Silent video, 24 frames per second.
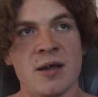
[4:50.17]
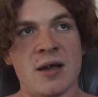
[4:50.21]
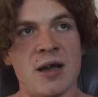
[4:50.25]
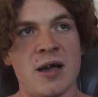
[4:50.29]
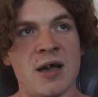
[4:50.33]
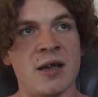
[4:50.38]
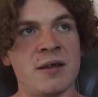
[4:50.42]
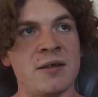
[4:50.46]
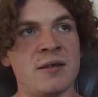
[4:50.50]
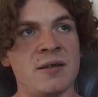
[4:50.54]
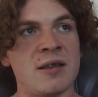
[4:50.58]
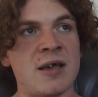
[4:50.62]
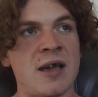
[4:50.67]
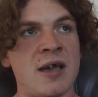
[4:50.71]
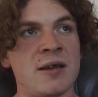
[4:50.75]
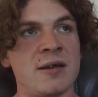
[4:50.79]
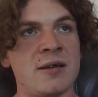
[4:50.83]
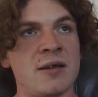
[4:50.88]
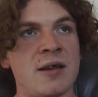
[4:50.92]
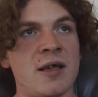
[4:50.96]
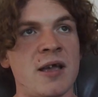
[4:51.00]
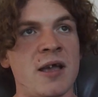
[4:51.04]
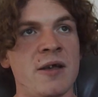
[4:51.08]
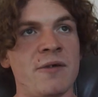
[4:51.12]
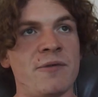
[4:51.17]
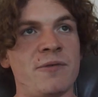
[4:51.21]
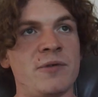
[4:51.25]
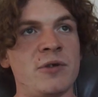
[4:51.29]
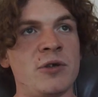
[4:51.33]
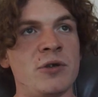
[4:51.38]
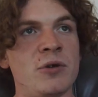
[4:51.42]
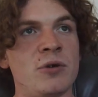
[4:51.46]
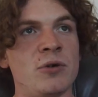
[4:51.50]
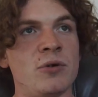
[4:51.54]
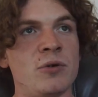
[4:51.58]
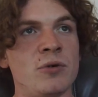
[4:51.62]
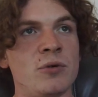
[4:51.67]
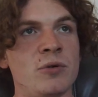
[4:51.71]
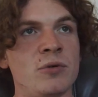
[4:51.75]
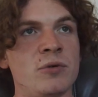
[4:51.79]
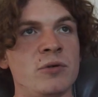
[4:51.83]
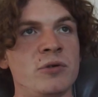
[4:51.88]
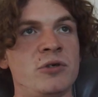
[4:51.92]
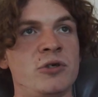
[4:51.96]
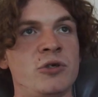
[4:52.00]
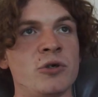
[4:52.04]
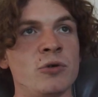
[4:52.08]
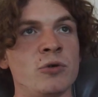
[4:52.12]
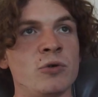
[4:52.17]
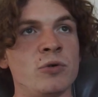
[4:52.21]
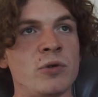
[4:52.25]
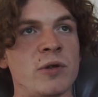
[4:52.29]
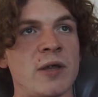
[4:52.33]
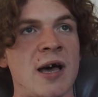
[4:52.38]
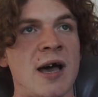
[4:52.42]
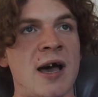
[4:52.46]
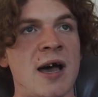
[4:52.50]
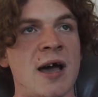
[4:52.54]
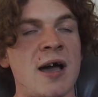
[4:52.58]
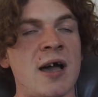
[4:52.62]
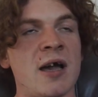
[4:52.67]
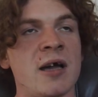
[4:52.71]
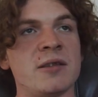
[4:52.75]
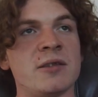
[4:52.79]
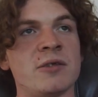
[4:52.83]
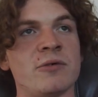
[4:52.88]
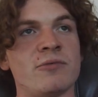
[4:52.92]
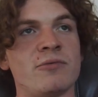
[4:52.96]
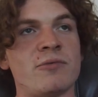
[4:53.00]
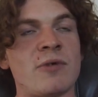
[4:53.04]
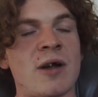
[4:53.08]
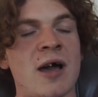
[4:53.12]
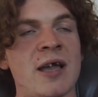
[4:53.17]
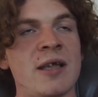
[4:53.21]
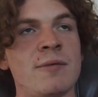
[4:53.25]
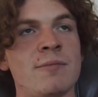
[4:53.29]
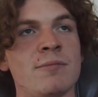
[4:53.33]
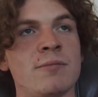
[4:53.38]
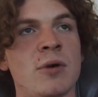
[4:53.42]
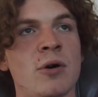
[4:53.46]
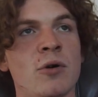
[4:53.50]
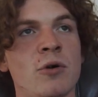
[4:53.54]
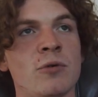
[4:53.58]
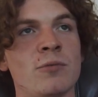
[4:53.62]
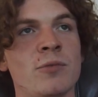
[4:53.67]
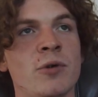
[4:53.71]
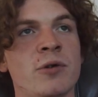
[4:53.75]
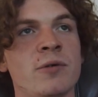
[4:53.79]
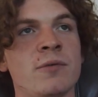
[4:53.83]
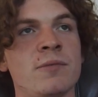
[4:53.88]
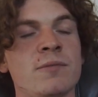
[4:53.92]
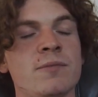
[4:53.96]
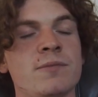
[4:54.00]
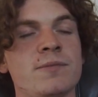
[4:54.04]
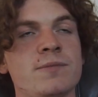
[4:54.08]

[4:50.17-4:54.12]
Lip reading: And then, if you do that at the right moment,